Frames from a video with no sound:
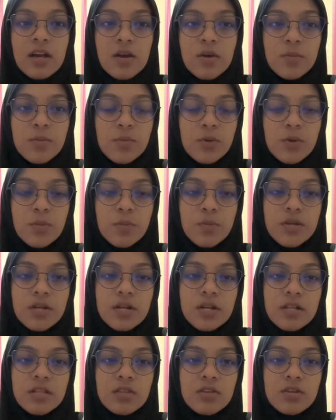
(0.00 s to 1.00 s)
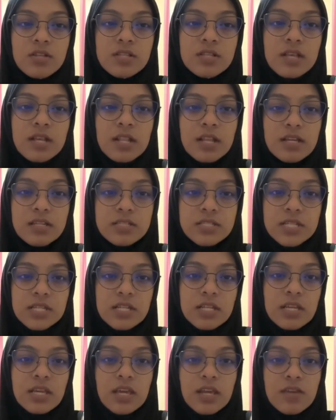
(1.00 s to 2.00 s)
how proper alloy
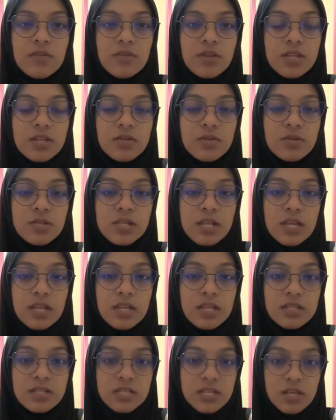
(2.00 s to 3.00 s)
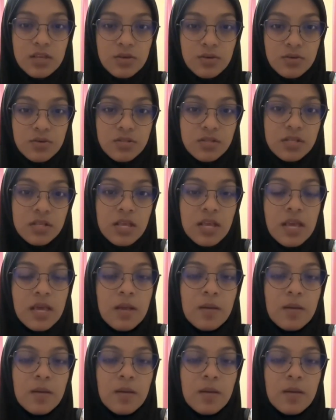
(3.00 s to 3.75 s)
selection can reduce energy use,